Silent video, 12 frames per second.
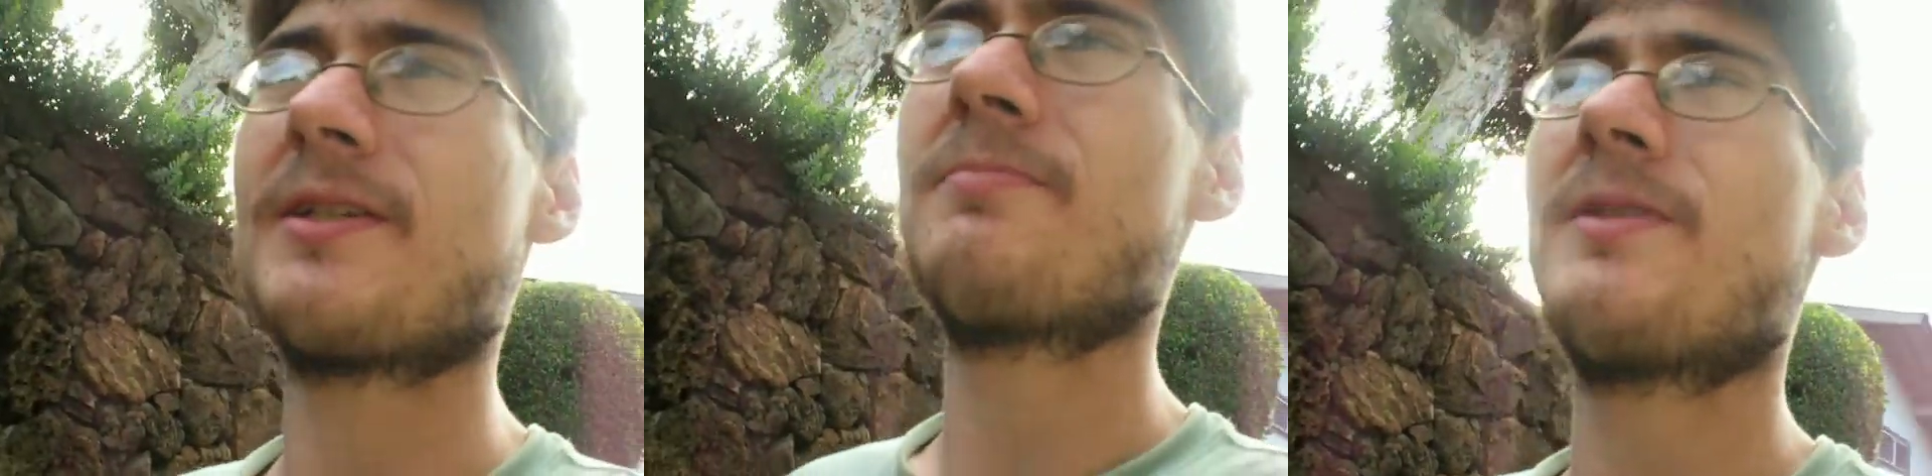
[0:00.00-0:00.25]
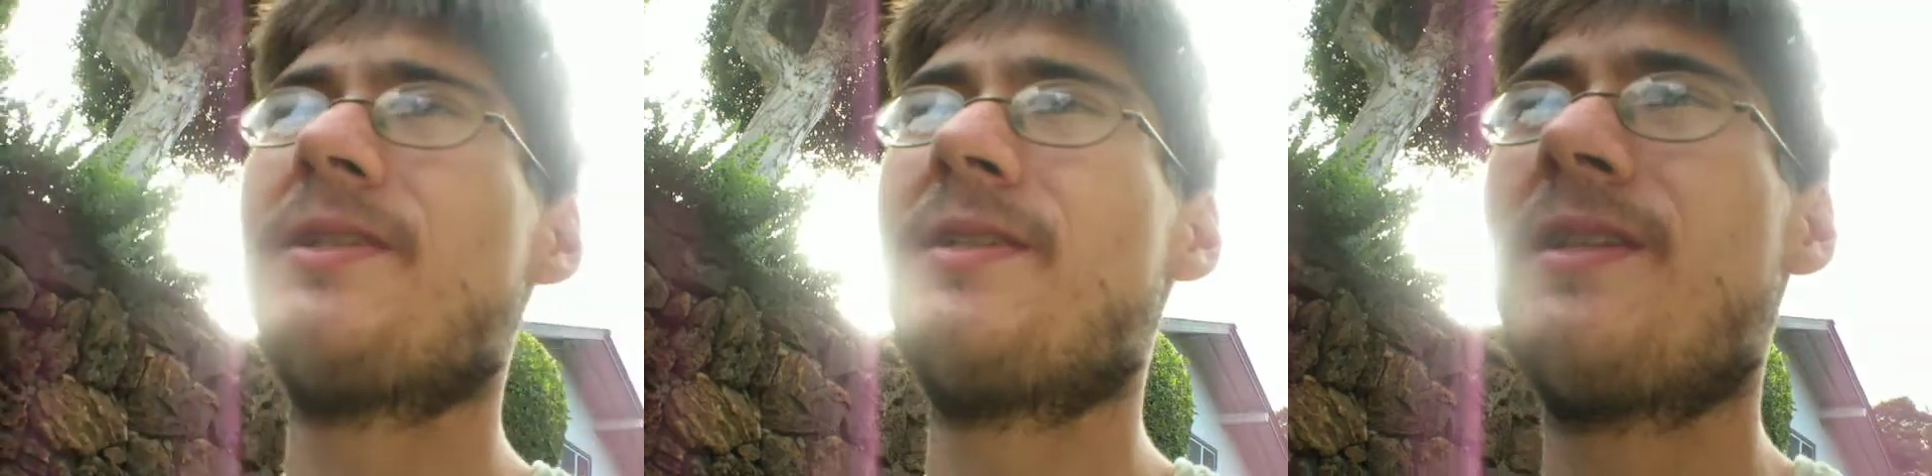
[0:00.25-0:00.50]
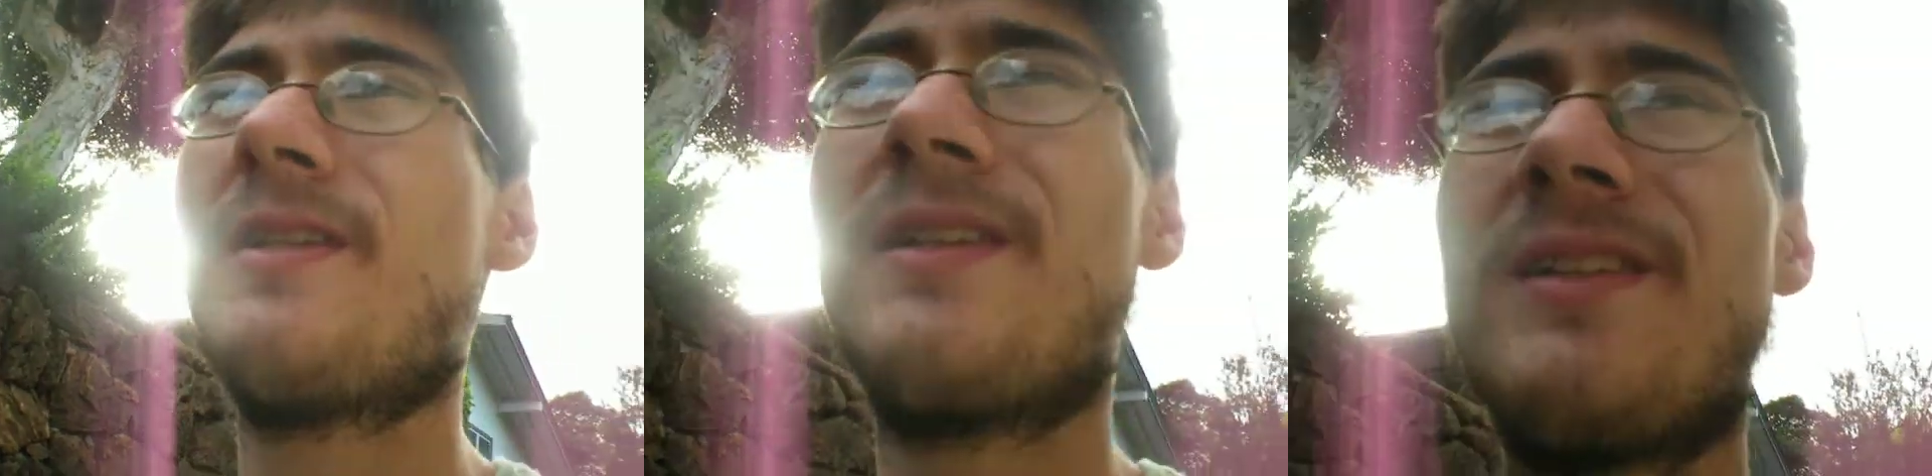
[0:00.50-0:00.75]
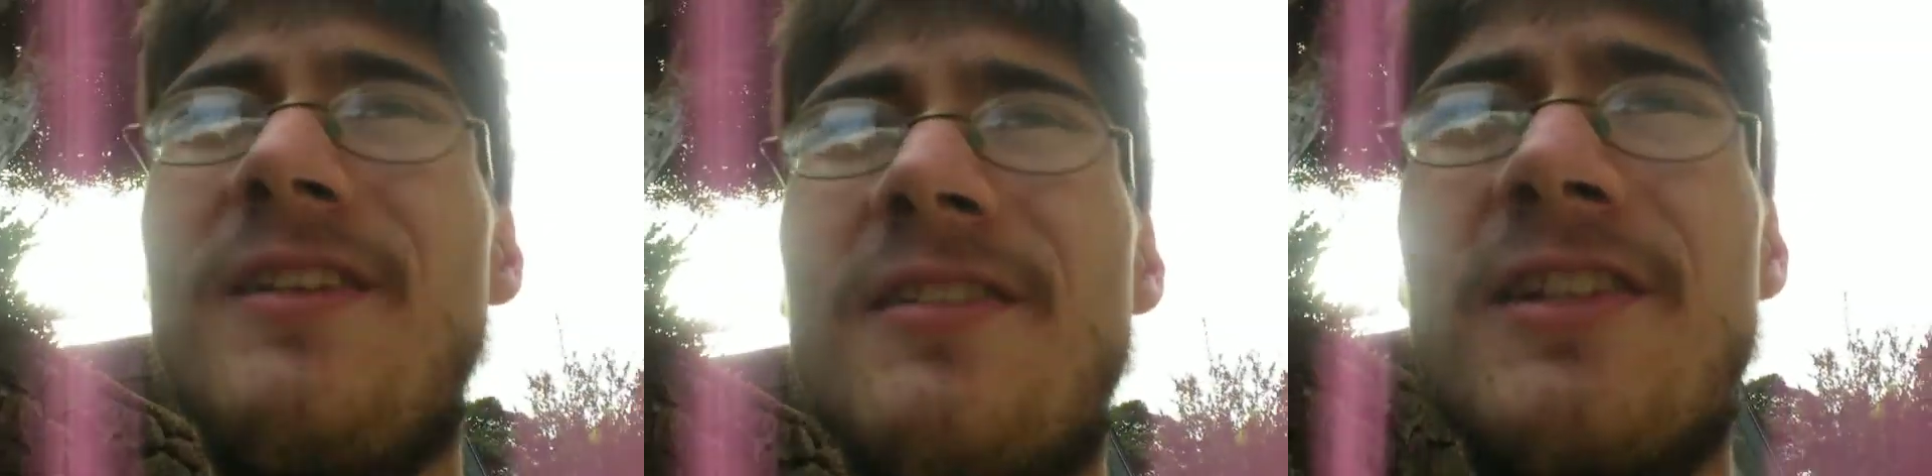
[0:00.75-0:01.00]
something,
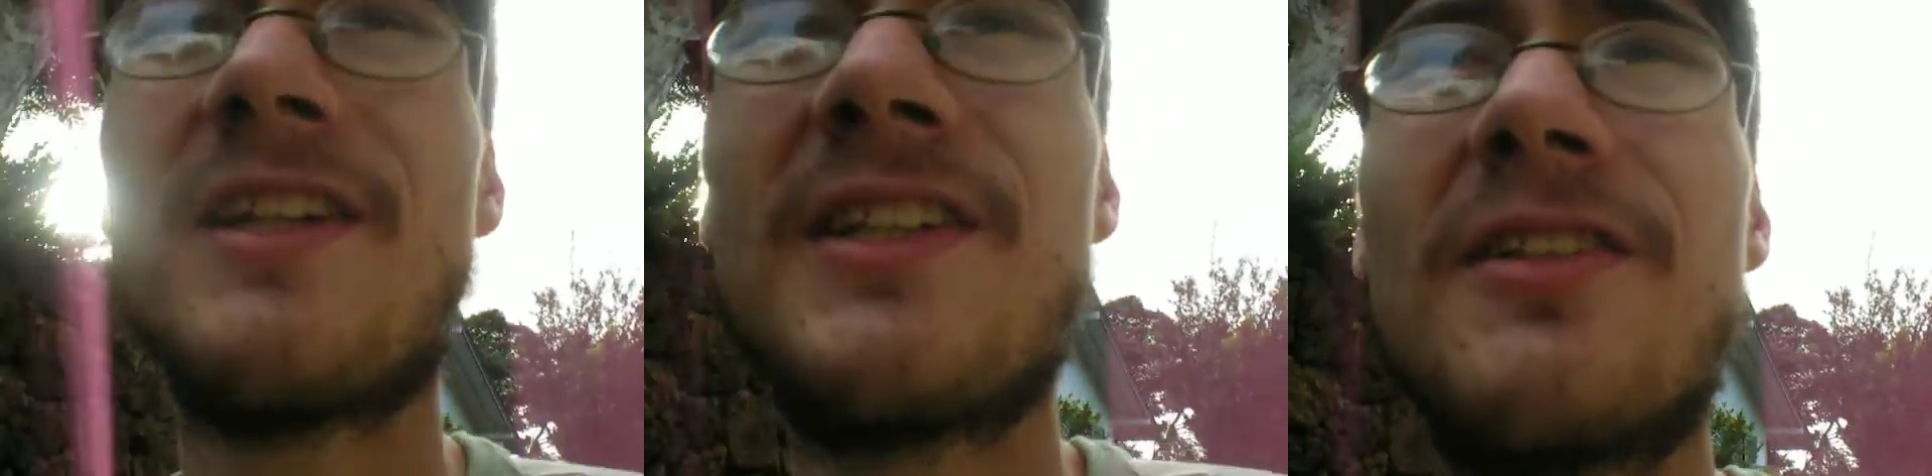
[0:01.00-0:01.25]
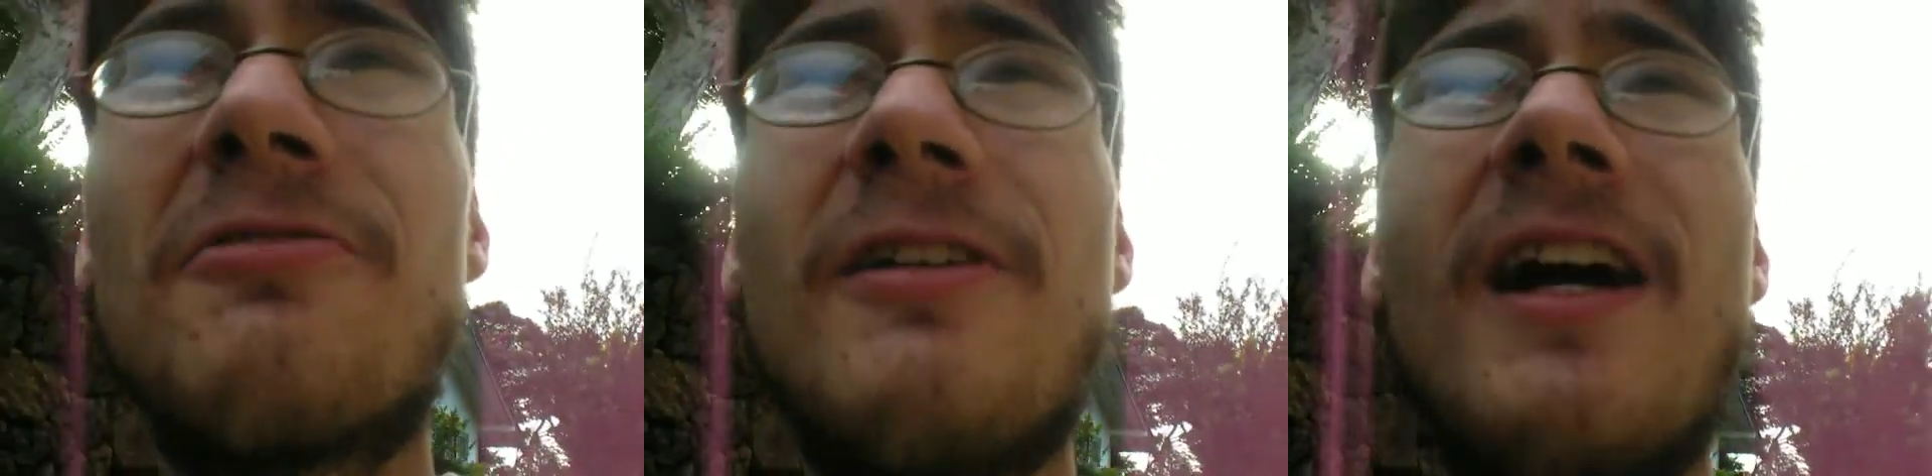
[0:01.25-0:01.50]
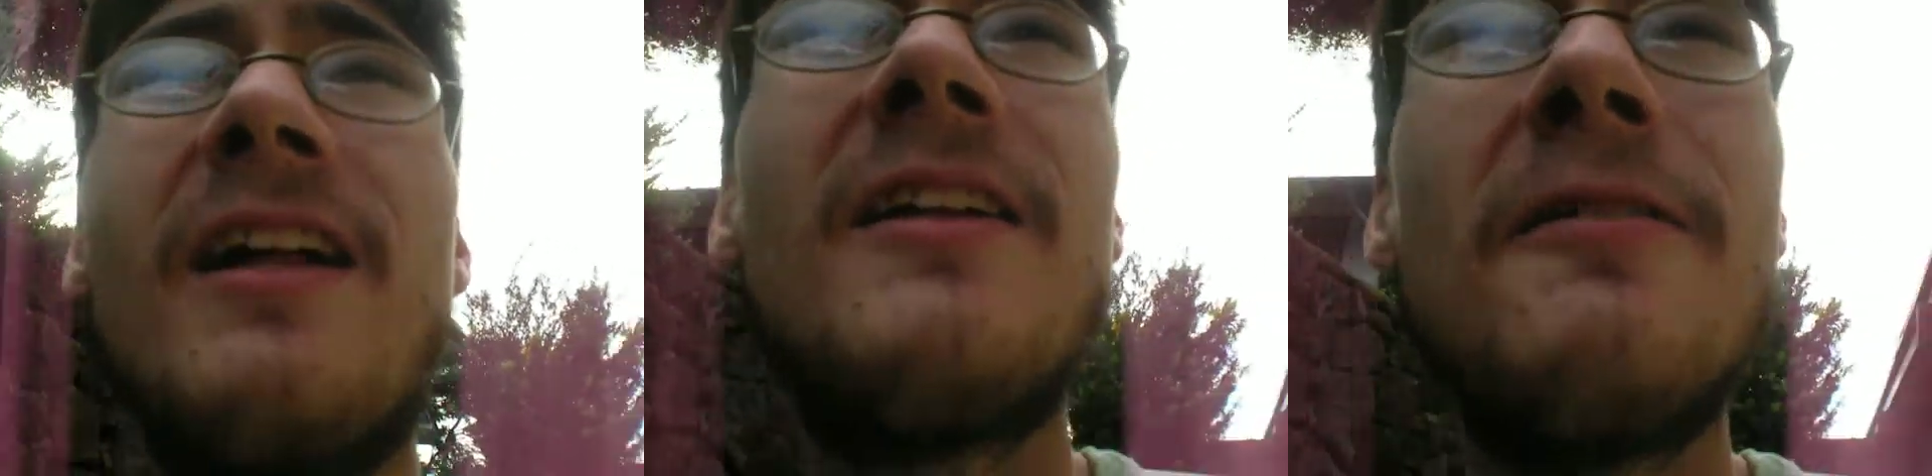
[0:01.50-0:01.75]
you know, that's the reality.